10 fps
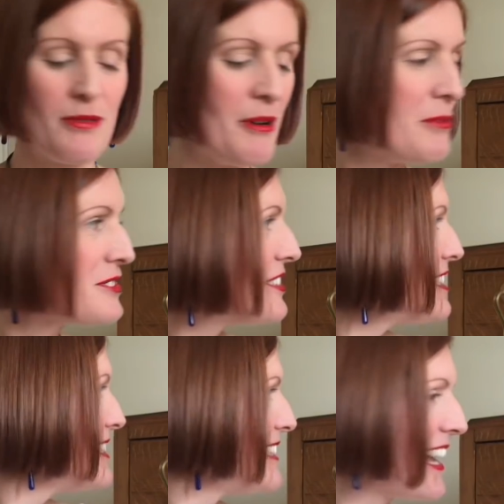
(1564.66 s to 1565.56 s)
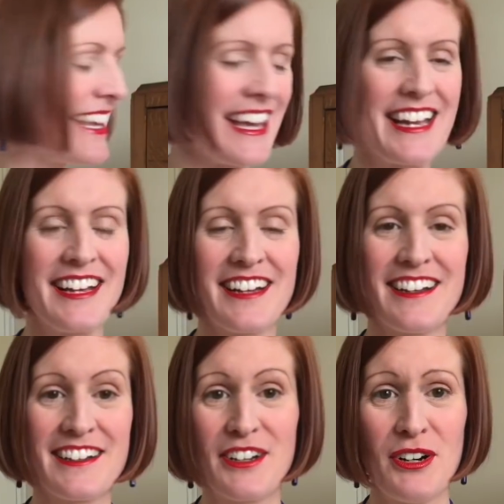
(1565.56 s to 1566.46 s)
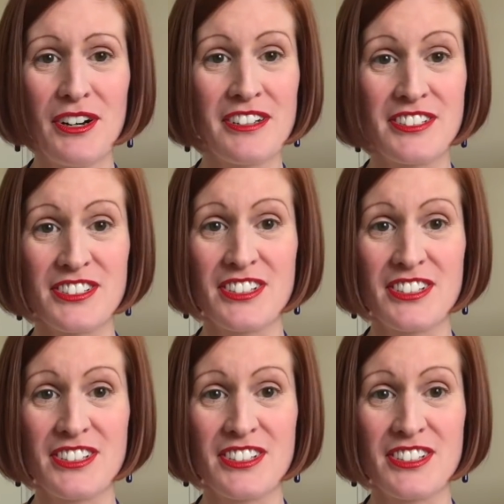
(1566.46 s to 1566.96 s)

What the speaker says: what was I saying? God,